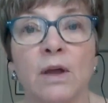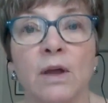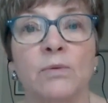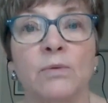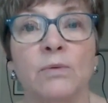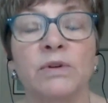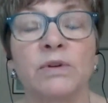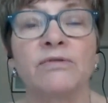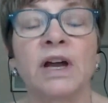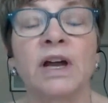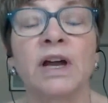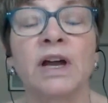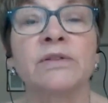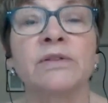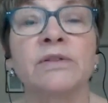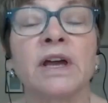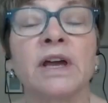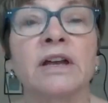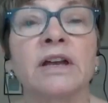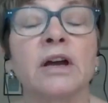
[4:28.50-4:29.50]
We found
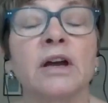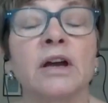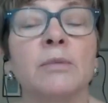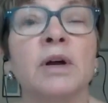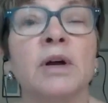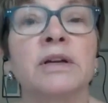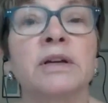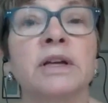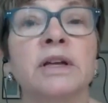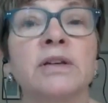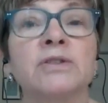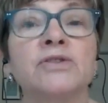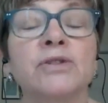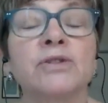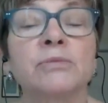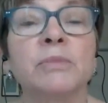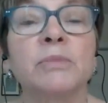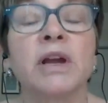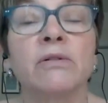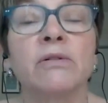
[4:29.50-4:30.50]
that among
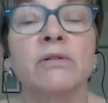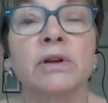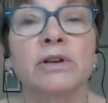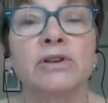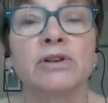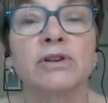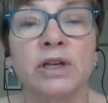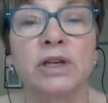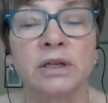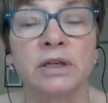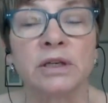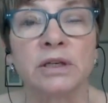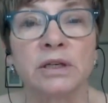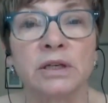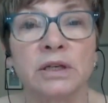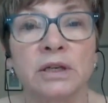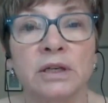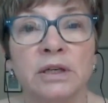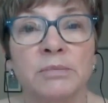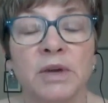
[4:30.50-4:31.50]
intermarriage
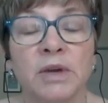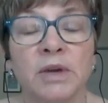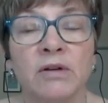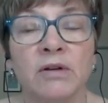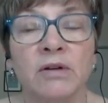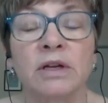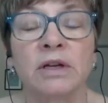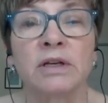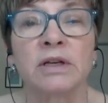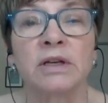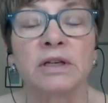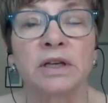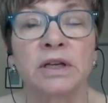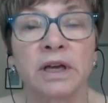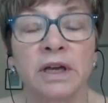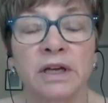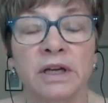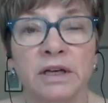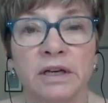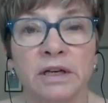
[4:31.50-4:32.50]
in America and in
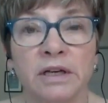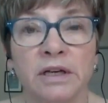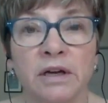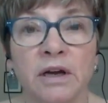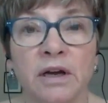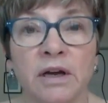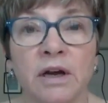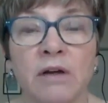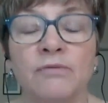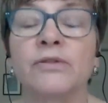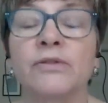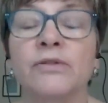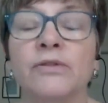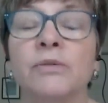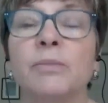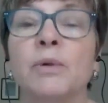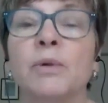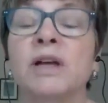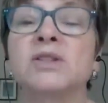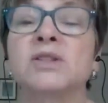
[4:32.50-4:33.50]
Canada, of all the
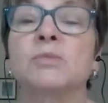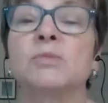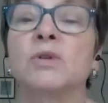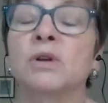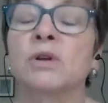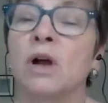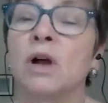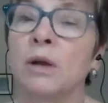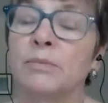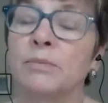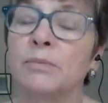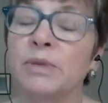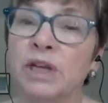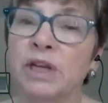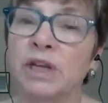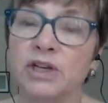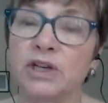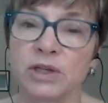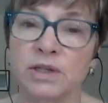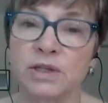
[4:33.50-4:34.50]
possible
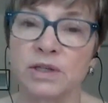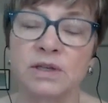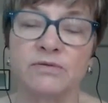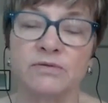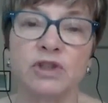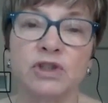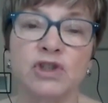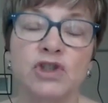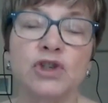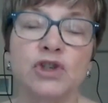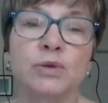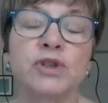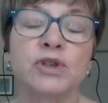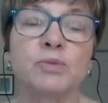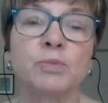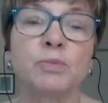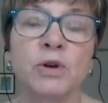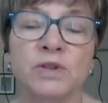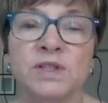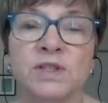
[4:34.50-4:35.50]
combinations of a
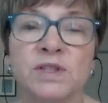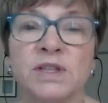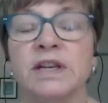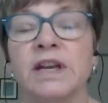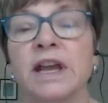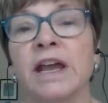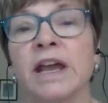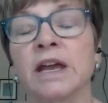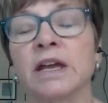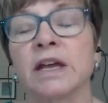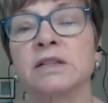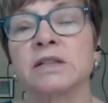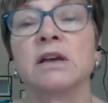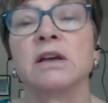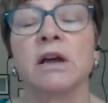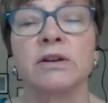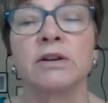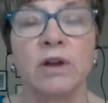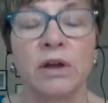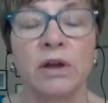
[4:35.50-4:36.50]
Jewish person and
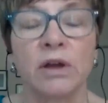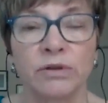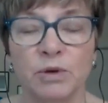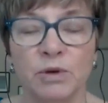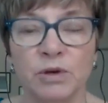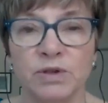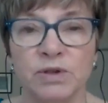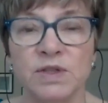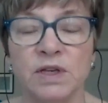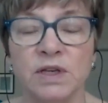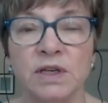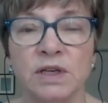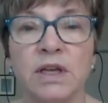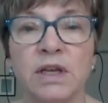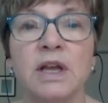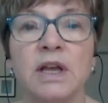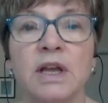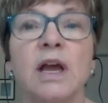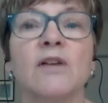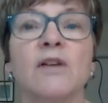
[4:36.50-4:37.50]
another person,
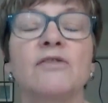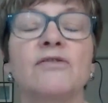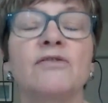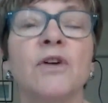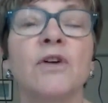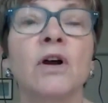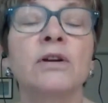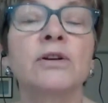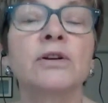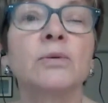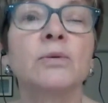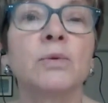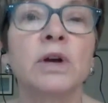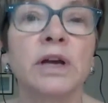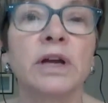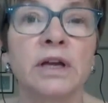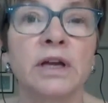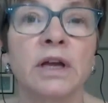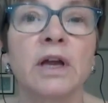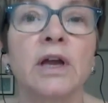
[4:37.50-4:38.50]
far and
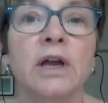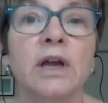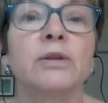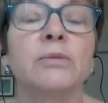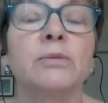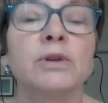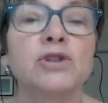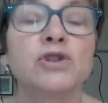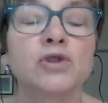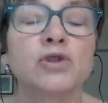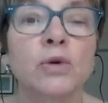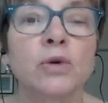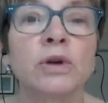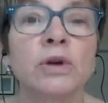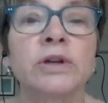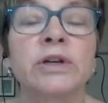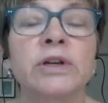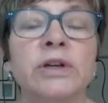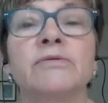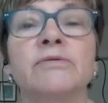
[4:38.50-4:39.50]
away, the
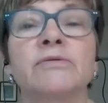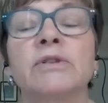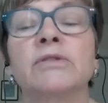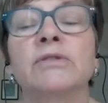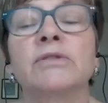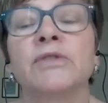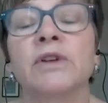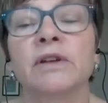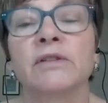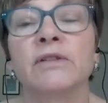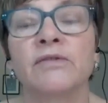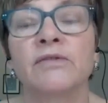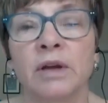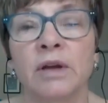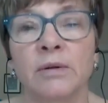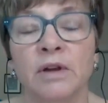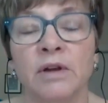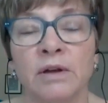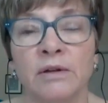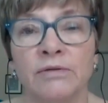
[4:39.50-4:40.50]
majority of interfaith
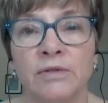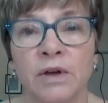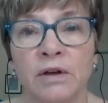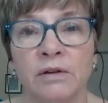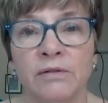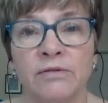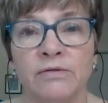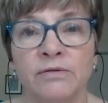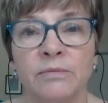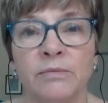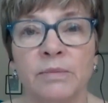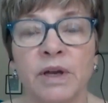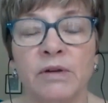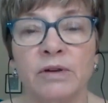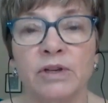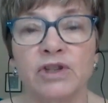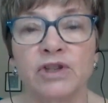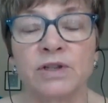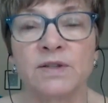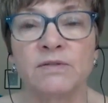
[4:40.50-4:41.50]
of
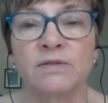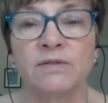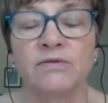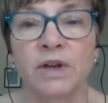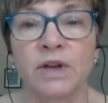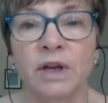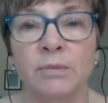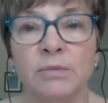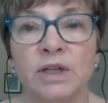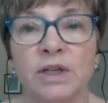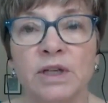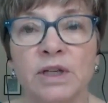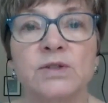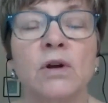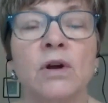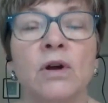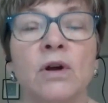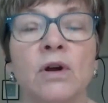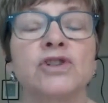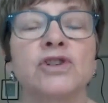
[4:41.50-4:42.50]
marriages and families
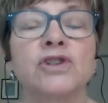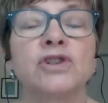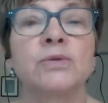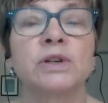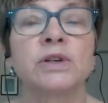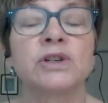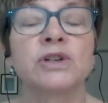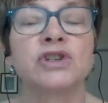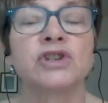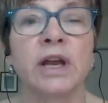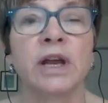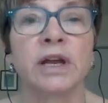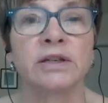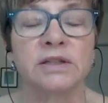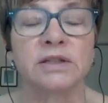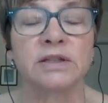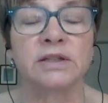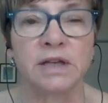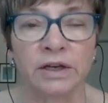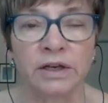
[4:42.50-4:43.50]
are Jewish and
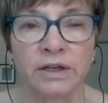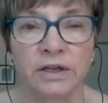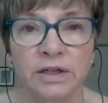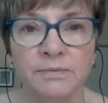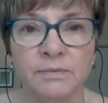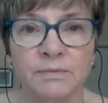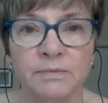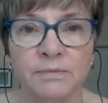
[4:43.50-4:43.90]
Italian.